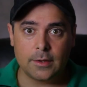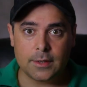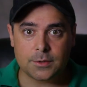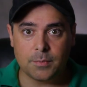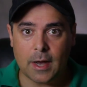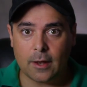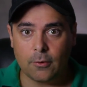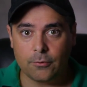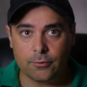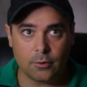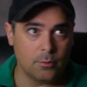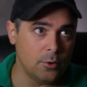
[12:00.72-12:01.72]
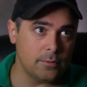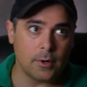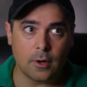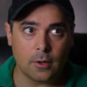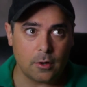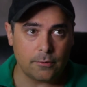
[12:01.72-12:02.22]
these models are moving
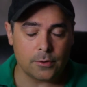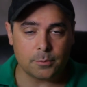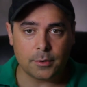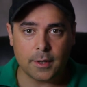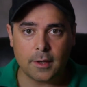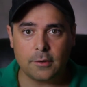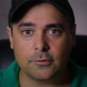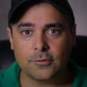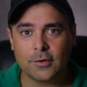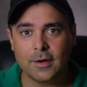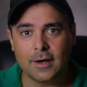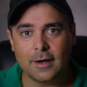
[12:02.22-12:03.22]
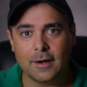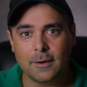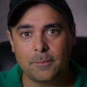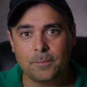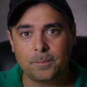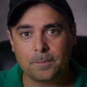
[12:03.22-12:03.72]
all over the place.
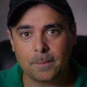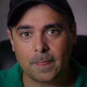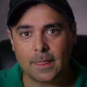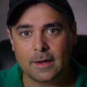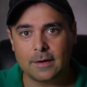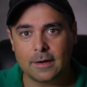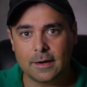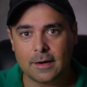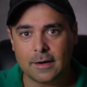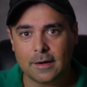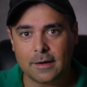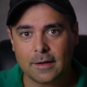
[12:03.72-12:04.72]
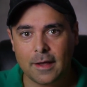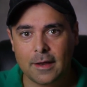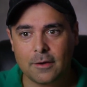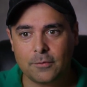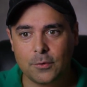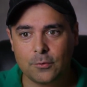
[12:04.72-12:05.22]
Um, uh,
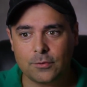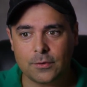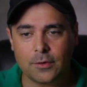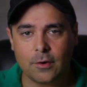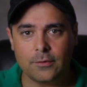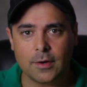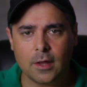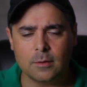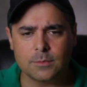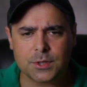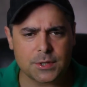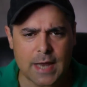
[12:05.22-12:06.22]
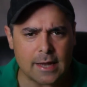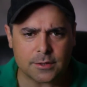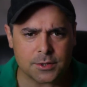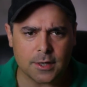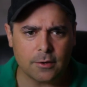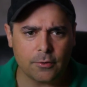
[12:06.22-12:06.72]
and if you sit there and tell them,
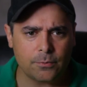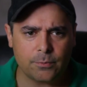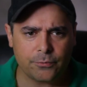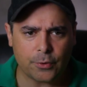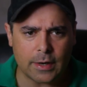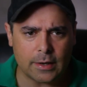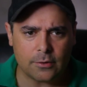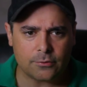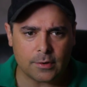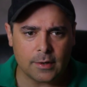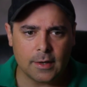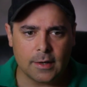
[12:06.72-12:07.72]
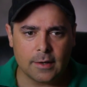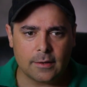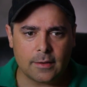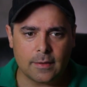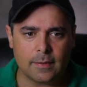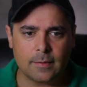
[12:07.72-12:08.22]
stand still, freeze,
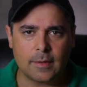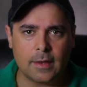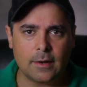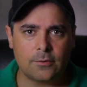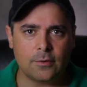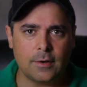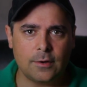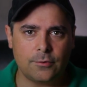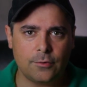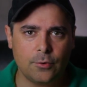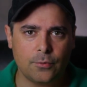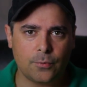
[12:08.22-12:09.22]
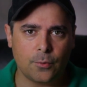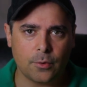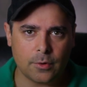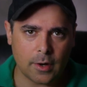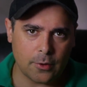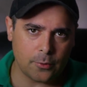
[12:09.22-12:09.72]
then then it's an issue
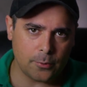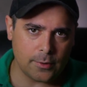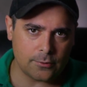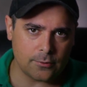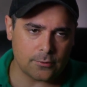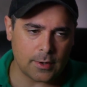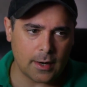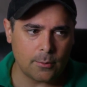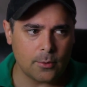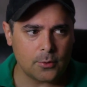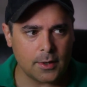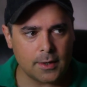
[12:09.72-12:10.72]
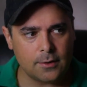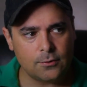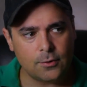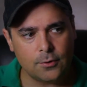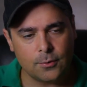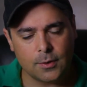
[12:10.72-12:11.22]
for other reasons that I won't get
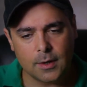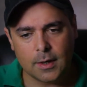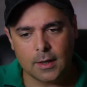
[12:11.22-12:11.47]
into.